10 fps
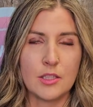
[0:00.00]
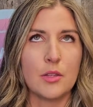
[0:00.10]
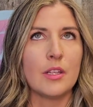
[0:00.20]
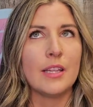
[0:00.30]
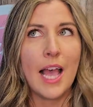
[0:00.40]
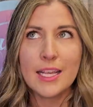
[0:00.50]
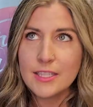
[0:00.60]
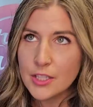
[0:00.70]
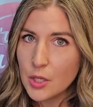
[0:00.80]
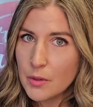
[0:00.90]
So the last
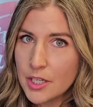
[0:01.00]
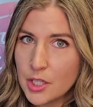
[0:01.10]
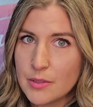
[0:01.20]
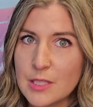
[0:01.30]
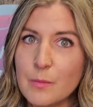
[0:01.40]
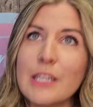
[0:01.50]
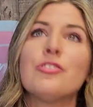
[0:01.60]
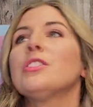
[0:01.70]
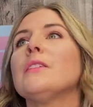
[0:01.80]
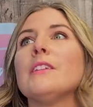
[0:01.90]
thing you want to do,
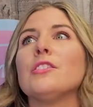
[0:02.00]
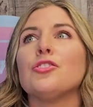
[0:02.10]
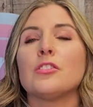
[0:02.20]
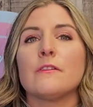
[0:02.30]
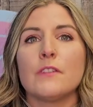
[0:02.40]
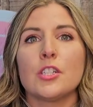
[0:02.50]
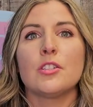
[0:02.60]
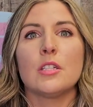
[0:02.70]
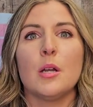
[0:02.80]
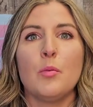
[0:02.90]
especially if this is your
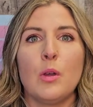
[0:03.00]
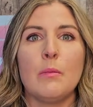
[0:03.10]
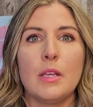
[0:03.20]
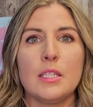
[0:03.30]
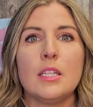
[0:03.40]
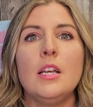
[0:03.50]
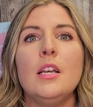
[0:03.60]
first appointment,